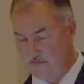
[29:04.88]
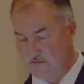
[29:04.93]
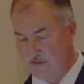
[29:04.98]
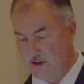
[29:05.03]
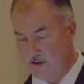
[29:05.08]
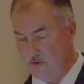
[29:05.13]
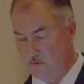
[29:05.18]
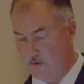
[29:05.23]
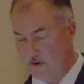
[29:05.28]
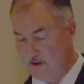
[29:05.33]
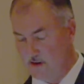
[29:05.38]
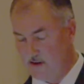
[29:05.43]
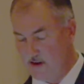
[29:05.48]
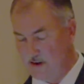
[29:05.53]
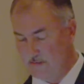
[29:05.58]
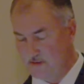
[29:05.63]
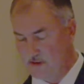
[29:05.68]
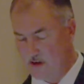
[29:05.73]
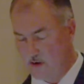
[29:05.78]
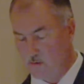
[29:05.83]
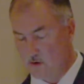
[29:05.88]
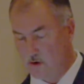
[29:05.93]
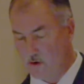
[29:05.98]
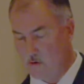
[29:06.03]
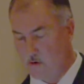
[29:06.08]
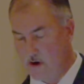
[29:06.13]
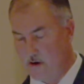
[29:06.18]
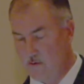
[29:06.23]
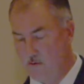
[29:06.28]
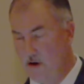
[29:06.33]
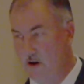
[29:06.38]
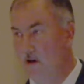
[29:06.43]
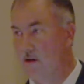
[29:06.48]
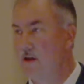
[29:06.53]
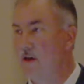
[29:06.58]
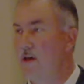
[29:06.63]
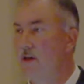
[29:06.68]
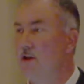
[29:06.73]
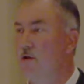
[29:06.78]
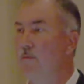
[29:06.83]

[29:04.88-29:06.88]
15, 20 times, and they work quite well.